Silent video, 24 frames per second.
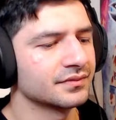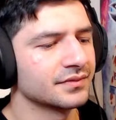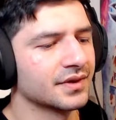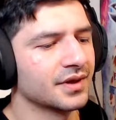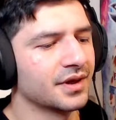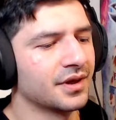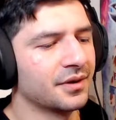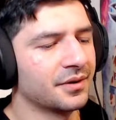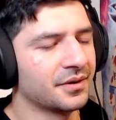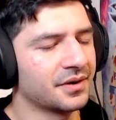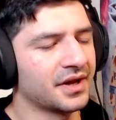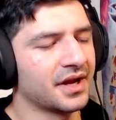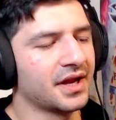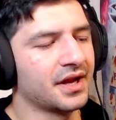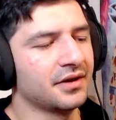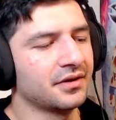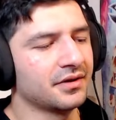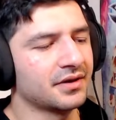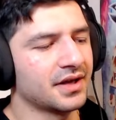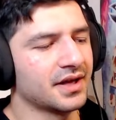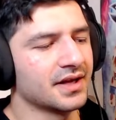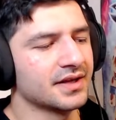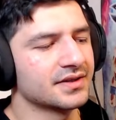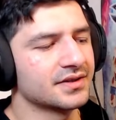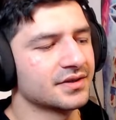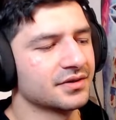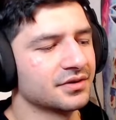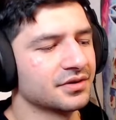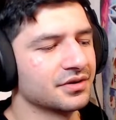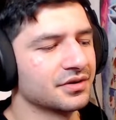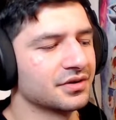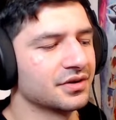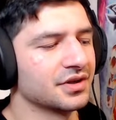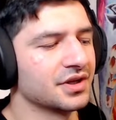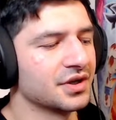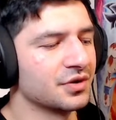Okay, okay,
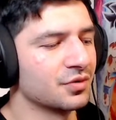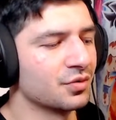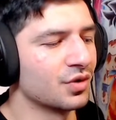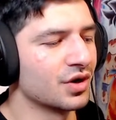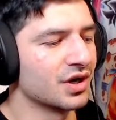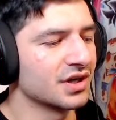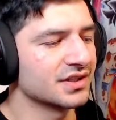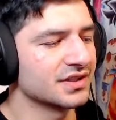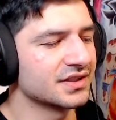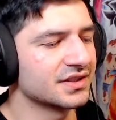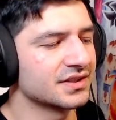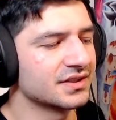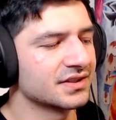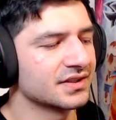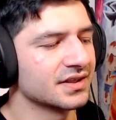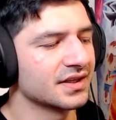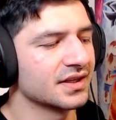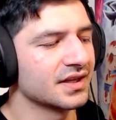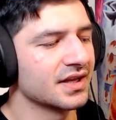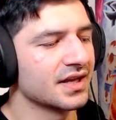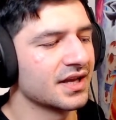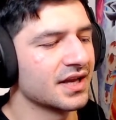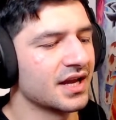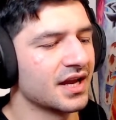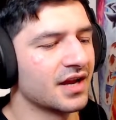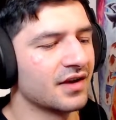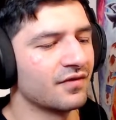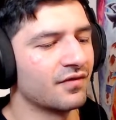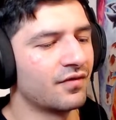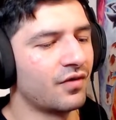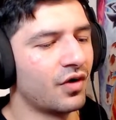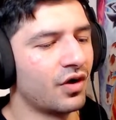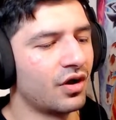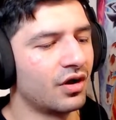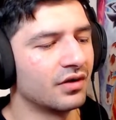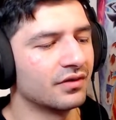so he was
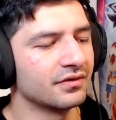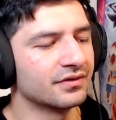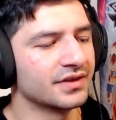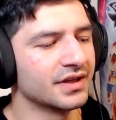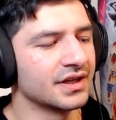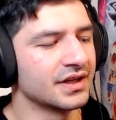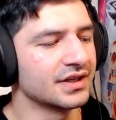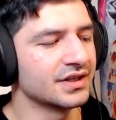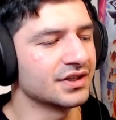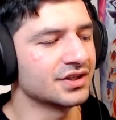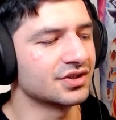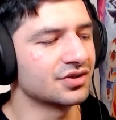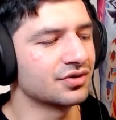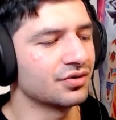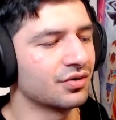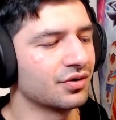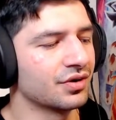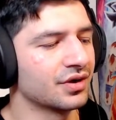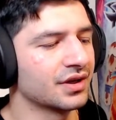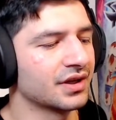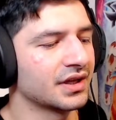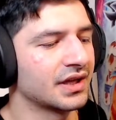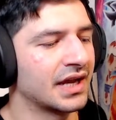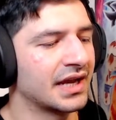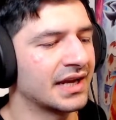involved in destroying.